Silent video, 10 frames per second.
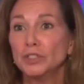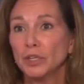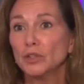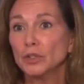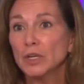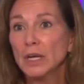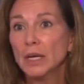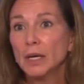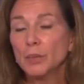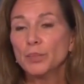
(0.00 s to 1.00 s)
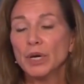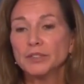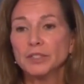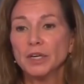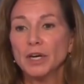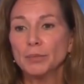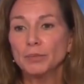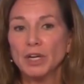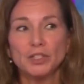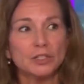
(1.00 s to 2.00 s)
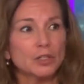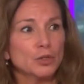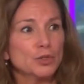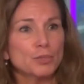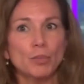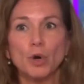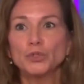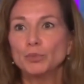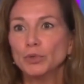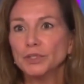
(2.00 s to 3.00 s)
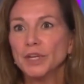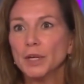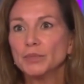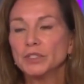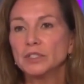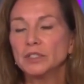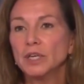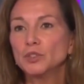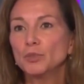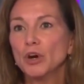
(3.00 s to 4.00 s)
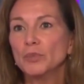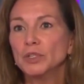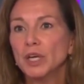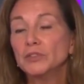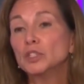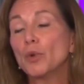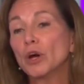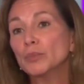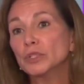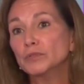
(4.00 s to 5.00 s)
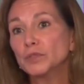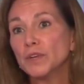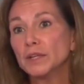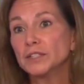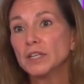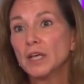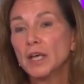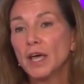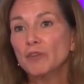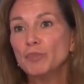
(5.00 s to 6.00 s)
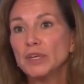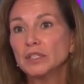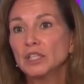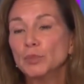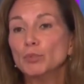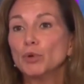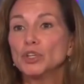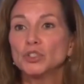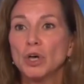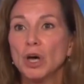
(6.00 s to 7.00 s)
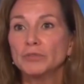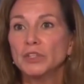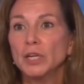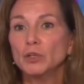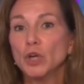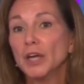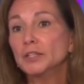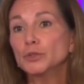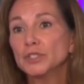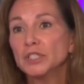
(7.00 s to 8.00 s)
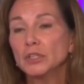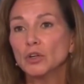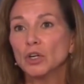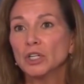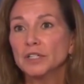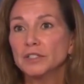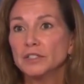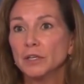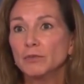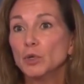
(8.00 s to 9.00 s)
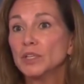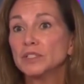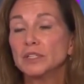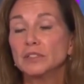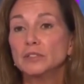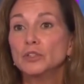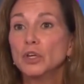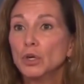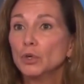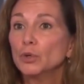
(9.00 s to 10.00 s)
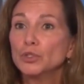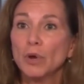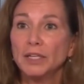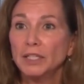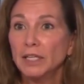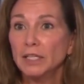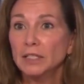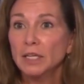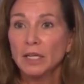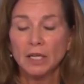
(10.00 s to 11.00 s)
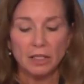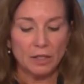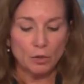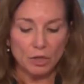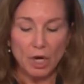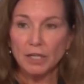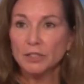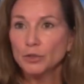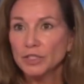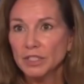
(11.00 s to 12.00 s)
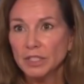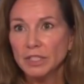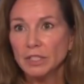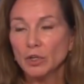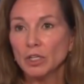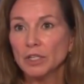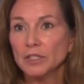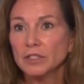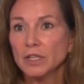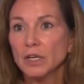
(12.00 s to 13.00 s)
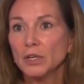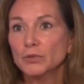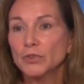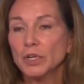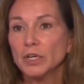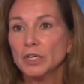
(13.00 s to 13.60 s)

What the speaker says: each other. But I just learned multiple attempts to State Department and the Department of Defense have basically been brushed off. They're not interested in our lists of U.S. citizens who are trying to get in. They were not interested in our list of